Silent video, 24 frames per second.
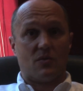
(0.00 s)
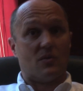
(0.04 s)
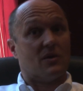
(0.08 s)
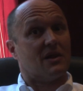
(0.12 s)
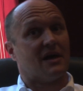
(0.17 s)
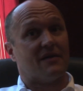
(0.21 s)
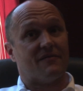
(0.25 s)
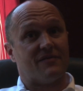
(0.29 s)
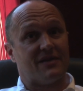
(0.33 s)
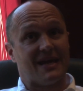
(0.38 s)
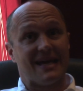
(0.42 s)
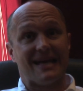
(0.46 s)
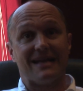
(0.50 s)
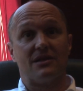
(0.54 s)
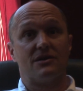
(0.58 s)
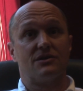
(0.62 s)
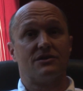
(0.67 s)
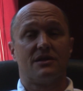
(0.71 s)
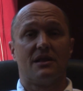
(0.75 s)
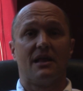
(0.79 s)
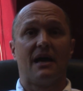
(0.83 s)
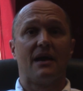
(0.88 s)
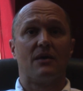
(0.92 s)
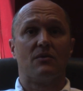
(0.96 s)
We'll have an
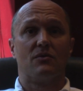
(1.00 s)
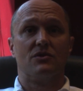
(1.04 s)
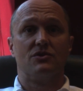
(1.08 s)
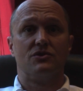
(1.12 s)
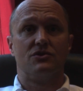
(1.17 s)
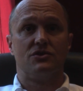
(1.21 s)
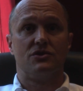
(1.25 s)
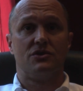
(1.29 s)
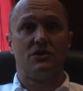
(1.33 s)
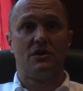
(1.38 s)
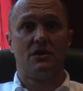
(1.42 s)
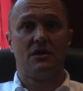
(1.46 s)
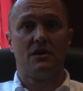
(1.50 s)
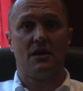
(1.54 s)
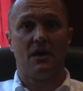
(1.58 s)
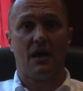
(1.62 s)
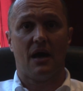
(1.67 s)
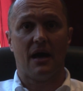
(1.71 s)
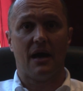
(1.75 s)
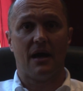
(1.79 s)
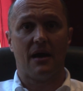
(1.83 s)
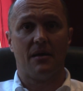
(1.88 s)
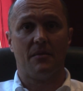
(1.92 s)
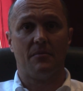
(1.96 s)
English language
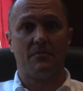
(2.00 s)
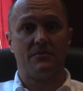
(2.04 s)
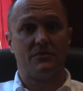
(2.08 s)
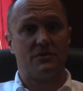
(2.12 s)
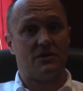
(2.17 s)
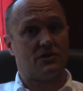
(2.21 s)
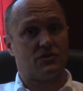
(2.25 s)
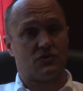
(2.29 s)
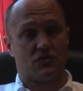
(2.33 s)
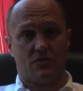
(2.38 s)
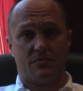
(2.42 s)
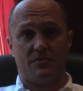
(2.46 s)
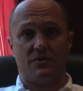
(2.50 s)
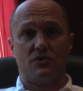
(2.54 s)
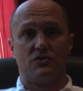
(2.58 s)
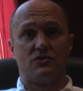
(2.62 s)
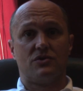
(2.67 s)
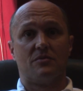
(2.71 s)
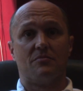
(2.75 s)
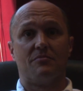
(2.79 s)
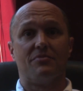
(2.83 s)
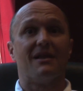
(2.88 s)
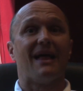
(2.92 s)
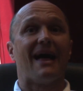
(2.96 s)

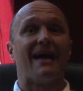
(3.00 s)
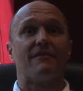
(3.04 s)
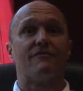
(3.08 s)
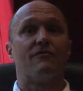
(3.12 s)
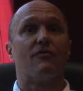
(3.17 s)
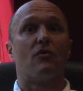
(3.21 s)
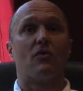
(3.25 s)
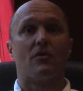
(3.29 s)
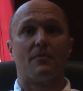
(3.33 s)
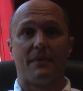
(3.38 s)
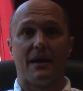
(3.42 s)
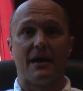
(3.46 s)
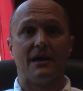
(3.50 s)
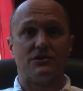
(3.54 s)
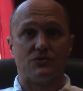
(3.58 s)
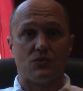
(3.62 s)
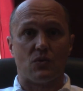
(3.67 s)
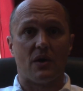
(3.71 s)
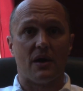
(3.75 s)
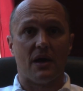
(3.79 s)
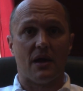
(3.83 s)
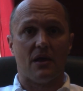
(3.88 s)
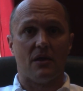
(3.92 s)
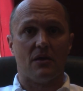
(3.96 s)
distribution platform as
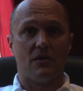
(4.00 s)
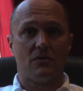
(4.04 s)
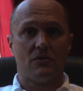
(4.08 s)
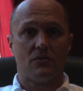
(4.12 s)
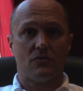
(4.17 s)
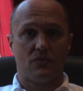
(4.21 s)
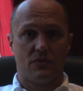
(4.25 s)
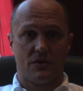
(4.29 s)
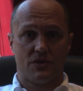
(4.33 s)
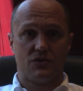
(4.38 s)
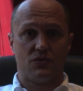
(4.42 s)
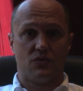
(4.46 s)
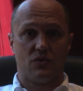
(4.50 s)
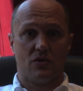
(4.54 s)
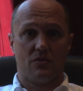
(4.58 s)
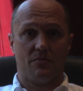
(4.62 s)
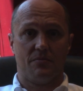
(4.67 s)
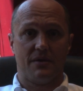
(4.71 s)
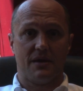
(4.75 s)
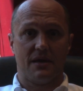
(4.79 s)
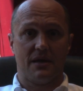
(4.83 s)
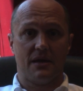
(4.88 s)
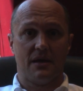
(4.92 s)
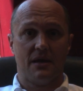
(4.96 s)
well, which will
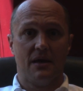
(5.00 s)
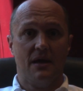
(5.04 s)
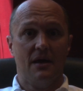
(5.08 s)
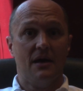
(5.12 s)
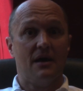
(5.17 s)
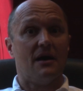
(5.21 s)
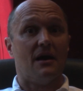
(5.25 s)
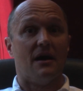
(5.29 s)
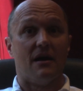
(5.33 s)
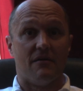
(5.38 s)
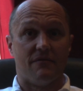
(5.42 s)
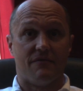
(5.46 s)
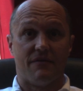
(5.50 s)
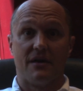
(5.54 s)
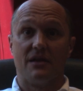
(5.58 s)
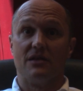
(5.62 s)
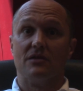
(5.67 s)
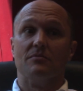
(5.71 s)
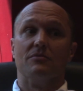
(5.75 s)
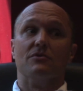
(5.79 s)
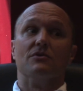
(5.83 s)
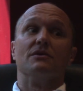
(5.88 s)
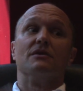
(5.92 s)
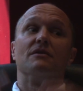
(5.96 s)
be
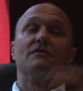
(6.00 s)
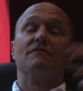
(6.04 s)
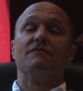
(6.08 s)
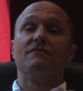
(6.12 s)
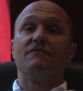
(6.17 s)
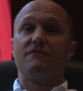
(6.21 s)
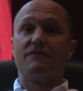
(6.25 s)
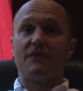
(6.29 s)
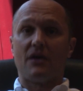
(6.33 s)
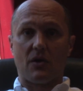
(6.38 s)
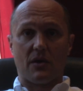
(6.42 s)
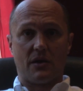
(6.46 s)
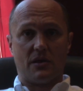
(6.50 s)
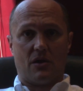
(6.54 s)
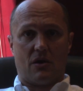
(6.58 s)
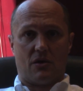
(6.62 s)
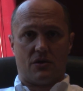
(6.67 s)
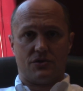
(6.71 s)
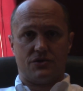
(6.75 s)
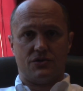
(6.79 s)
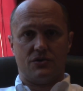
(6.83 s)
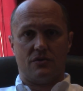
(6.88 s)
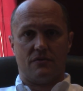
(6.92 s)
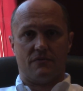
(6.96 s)
available in a very
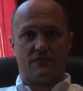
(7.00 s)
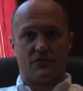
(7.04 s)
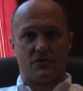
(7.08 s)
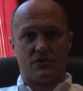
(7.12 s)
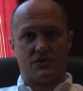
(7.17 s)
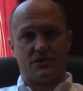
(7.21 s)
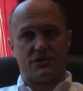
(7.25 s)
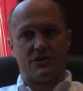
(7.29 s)
large universe.